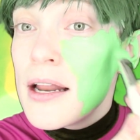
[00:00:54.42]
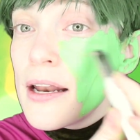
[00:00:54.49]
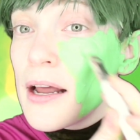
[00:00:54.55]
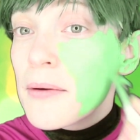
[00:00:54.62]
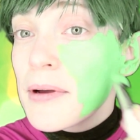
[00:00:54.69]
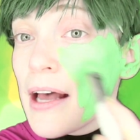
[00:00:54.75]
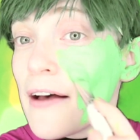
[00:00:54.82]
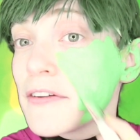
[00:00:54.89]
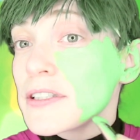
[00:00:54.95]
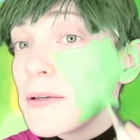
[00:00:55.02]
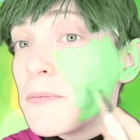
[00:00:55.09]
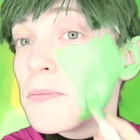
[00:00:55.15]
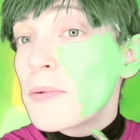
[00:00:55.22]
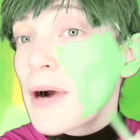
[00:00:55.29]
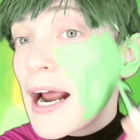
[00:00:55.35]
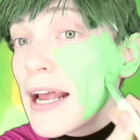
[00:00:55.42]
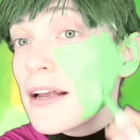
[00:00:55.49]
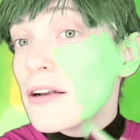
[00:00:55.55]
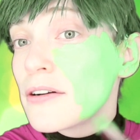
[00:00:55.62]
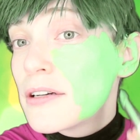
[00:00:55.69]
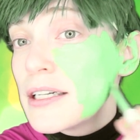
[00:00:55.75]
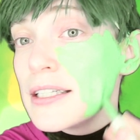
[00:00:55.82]
Now I'm gonna have some
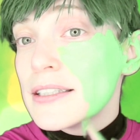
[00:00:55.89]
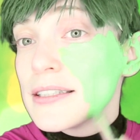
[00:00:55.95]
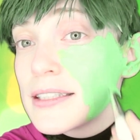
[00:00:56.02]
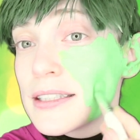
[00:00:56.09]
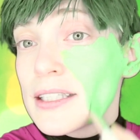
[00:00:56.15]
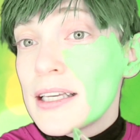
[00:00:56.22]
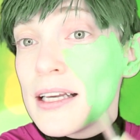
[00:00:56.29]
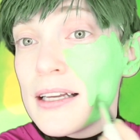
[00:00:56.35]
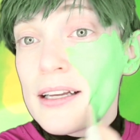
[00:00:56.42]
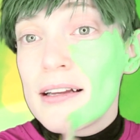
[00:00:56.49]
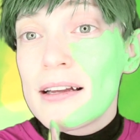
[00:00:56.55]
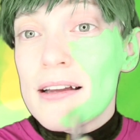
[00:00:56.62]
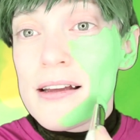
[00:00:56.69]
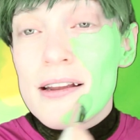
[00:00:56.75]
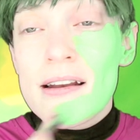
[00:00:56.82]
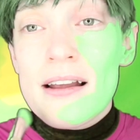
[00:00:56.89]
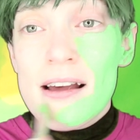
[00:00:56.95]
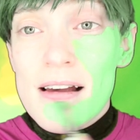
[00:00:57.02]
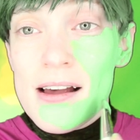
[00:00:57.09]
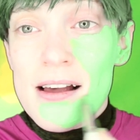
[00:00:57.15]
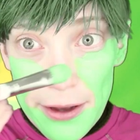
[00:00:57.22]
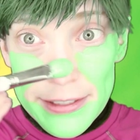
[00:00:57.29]
bright green skin.
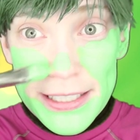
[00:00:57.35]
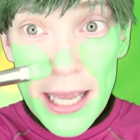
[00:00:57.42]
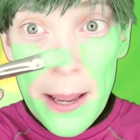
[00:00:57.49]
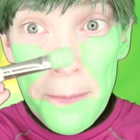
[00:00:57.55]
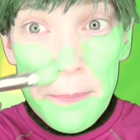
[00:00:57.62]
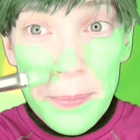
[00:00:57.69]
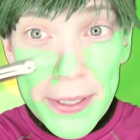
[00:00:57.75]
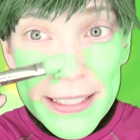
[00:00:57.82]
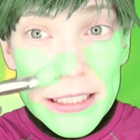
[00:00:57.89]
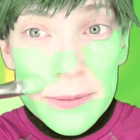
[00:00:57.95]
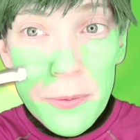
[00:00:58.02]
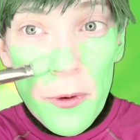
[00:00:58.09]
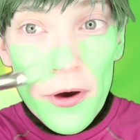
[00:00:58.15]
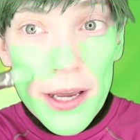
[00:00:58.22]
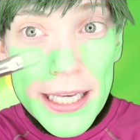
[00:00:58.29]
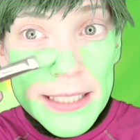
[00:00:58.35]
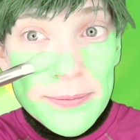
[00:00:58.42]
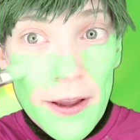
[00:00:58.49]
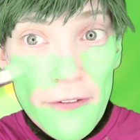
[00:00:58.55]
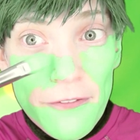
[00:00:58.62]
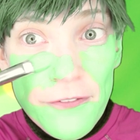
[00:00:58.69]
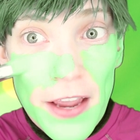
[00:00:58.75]
I say Beast Boy is
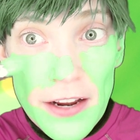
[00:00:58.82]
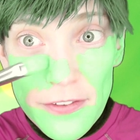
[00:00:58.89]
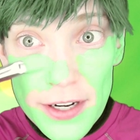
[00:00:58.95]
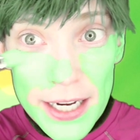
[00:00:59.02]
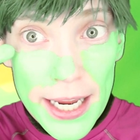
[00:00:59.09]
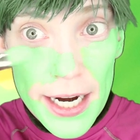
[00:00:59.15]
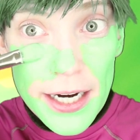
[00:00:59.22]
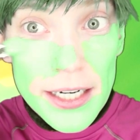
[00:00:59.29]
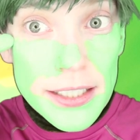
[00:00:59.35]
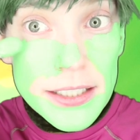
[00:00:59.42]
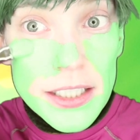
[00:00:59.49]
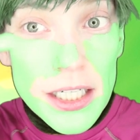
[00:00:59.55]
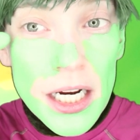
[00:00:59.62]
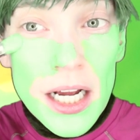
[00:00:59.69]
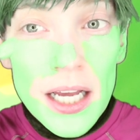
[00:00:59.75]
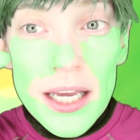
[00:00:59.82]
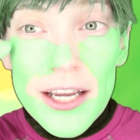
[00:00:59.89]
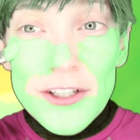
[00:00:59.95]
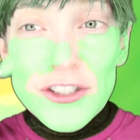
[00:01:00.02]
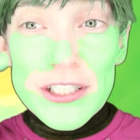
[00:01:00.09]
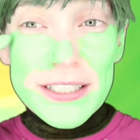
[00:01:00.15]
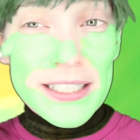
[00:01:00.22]
my favorite character.
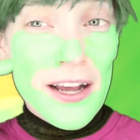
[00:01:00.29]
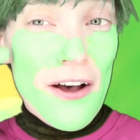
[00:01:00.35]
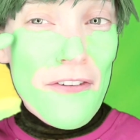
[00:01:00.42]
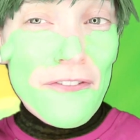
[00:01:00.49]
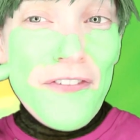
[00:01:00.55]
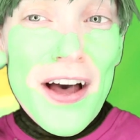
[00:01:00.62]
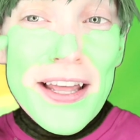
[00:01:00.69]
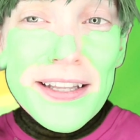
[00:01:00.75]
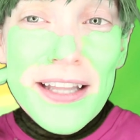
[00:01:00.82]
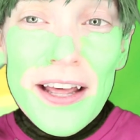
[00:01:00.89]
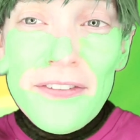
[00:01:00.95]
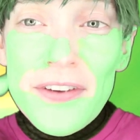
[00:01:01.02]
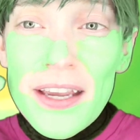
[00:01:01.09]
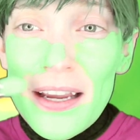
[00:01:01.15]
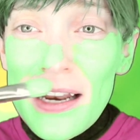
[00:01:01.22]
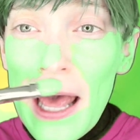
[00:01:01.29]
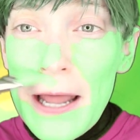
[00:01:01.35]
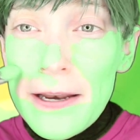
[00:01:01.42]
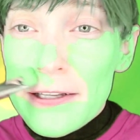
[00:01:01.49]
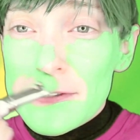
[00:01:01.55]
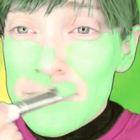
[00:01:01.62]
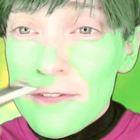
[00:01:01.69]
He's just fun-loving
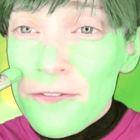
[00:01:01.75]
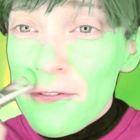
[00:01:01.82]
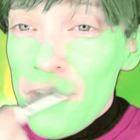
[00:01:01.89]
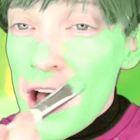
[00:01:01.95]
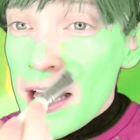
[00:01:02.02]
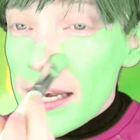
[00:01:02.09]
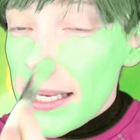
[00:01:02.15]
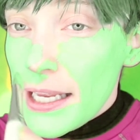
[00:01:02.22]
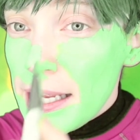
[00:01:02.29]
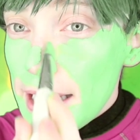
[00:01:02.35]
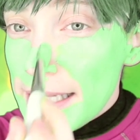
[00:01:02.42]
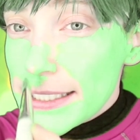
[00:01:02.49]
and he's funny.